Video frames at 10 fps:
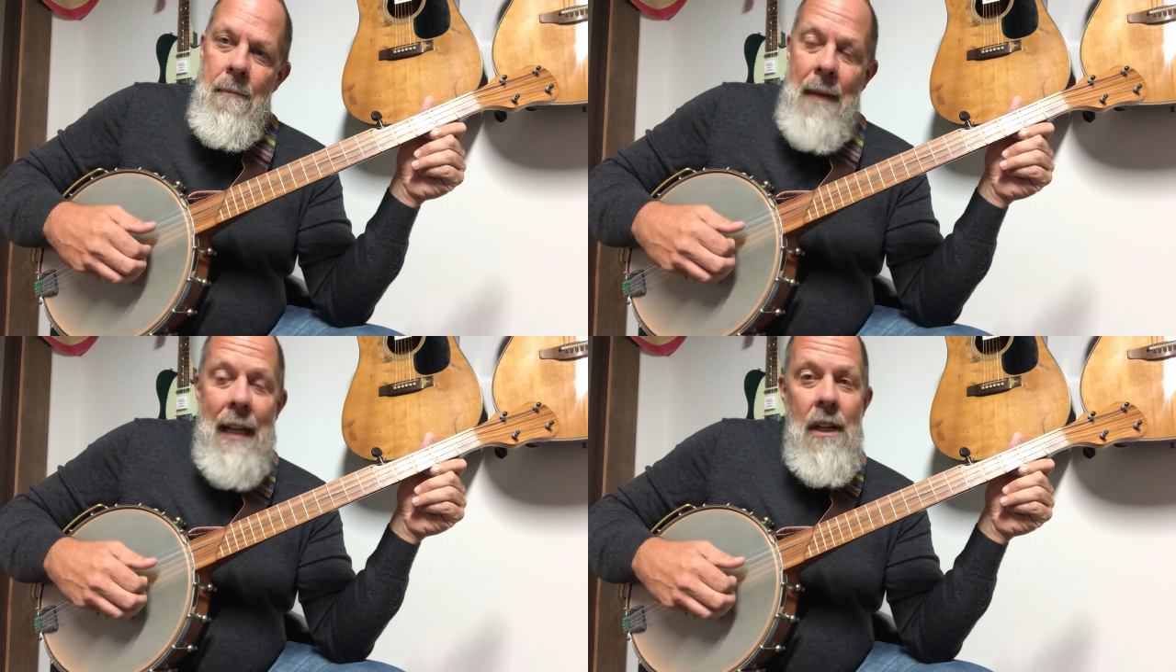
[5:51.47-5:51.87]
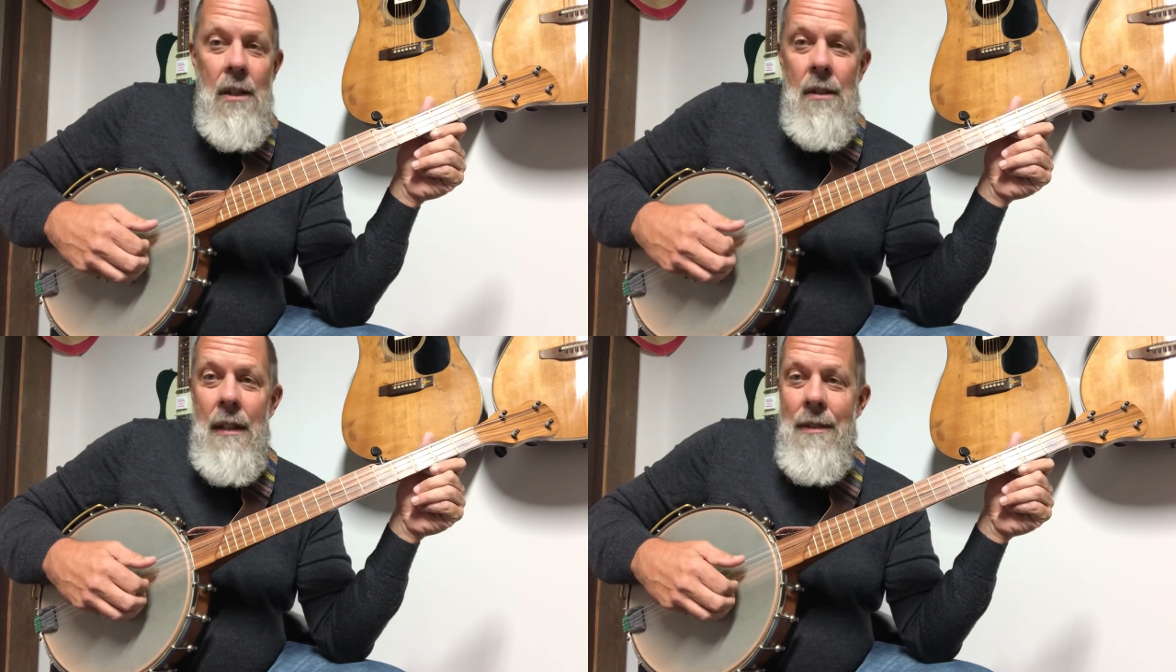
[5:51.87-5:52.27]
My
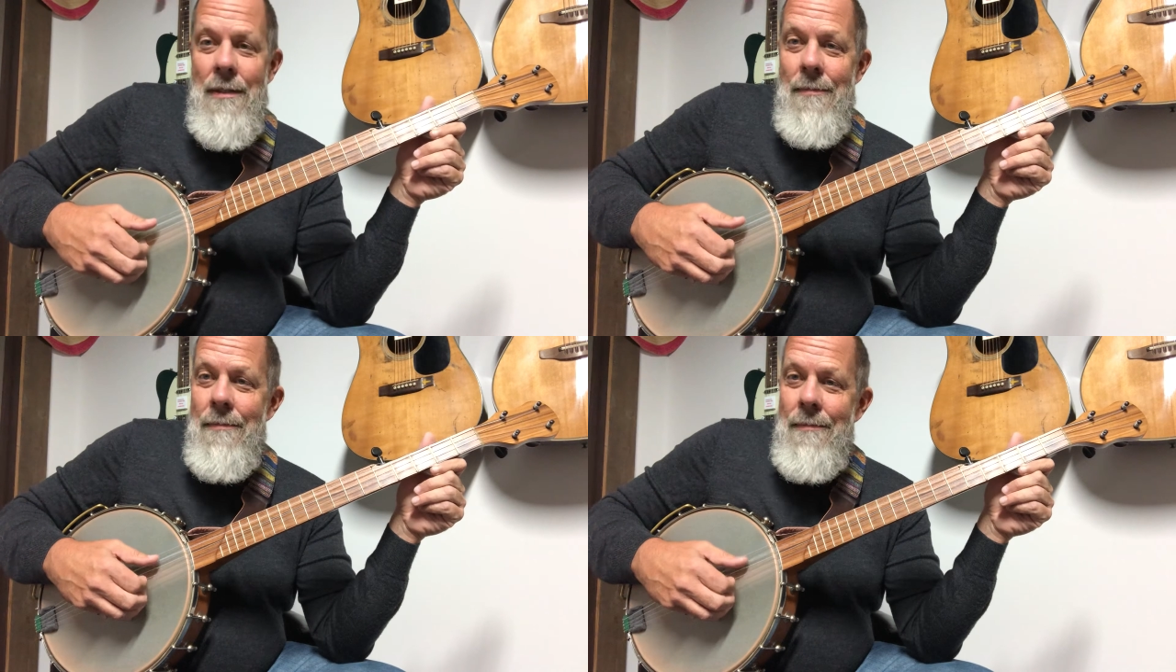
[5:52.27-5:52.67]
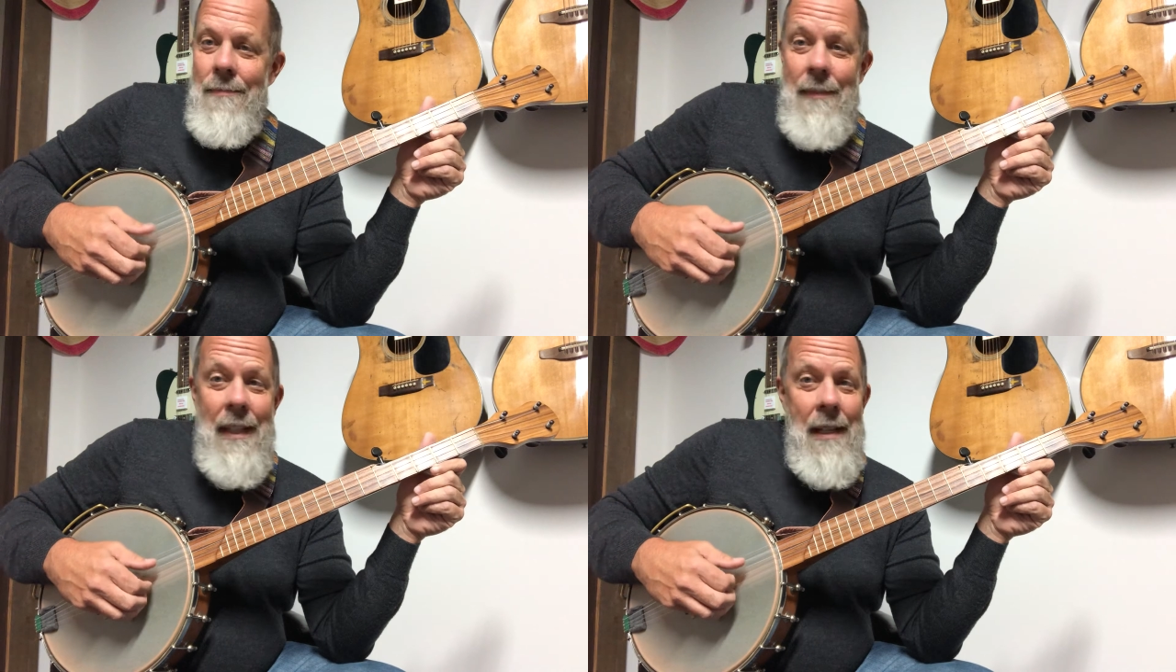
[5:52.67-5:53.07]
goal is
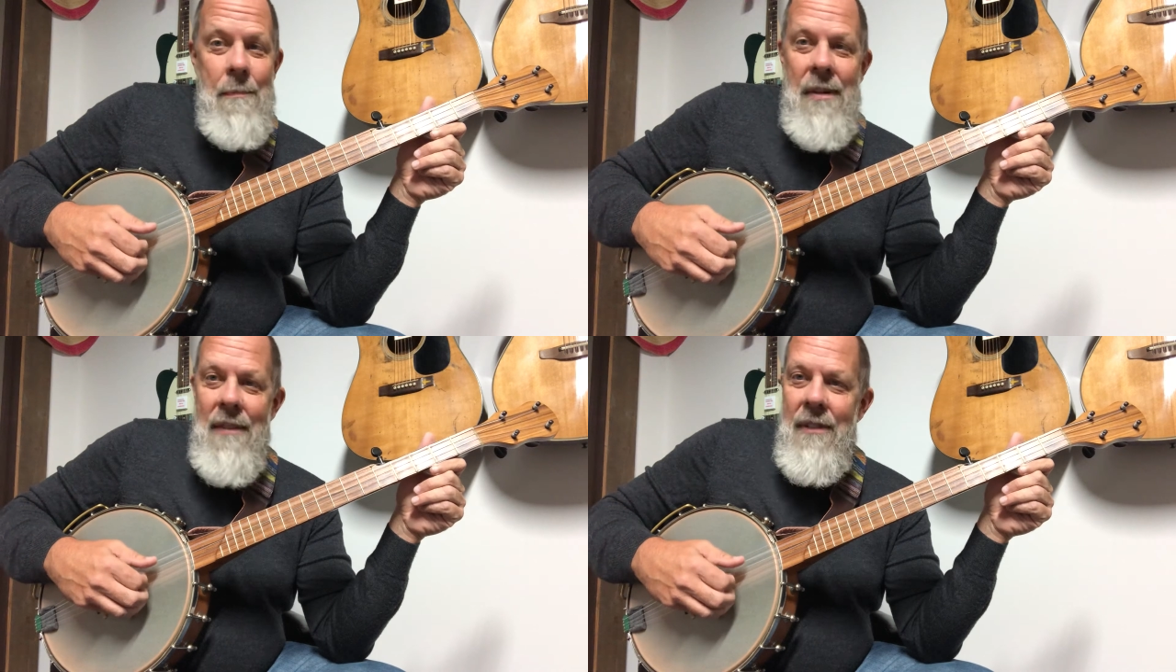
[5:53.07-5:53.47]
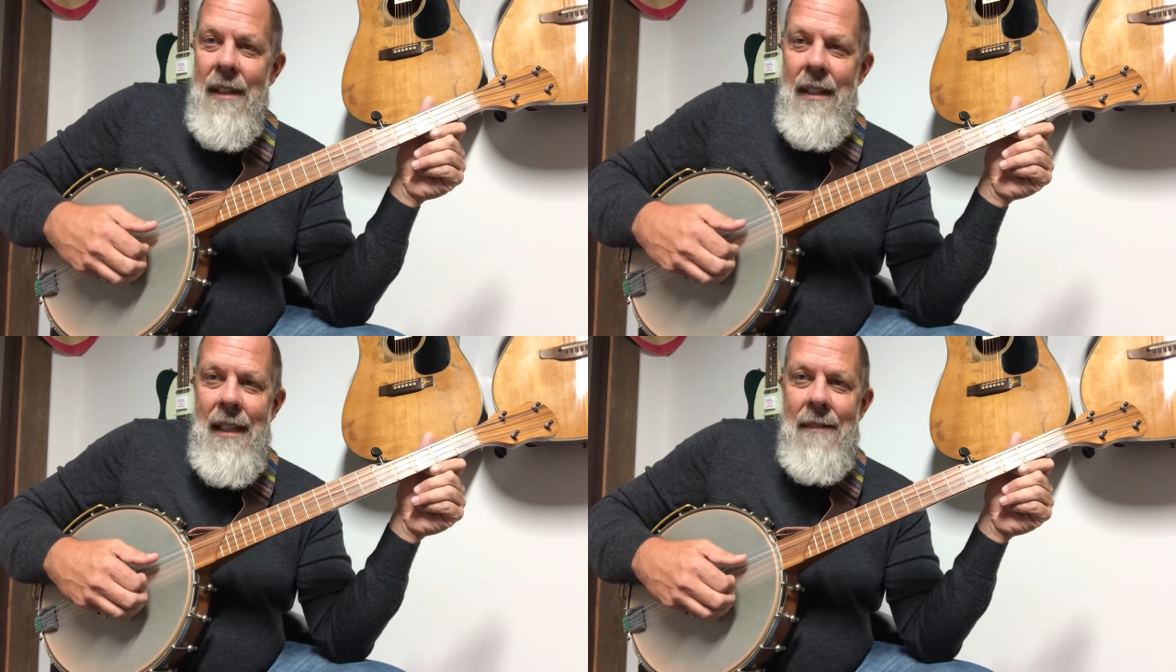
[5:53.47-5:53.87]
get it
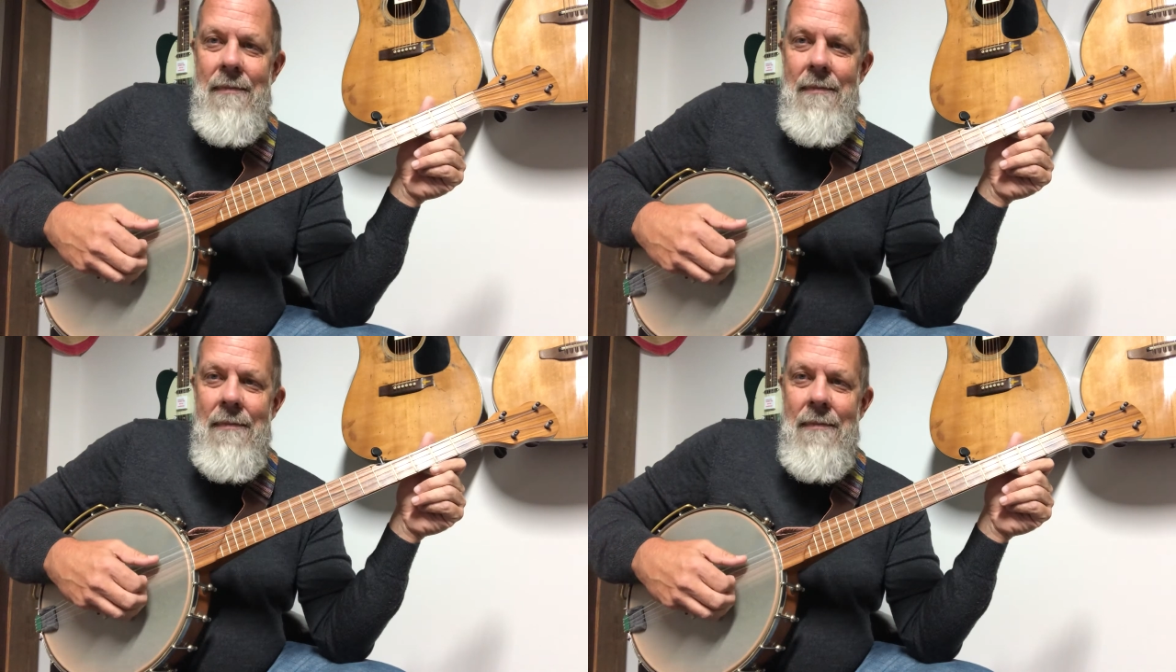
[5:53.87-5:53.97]
perfectly.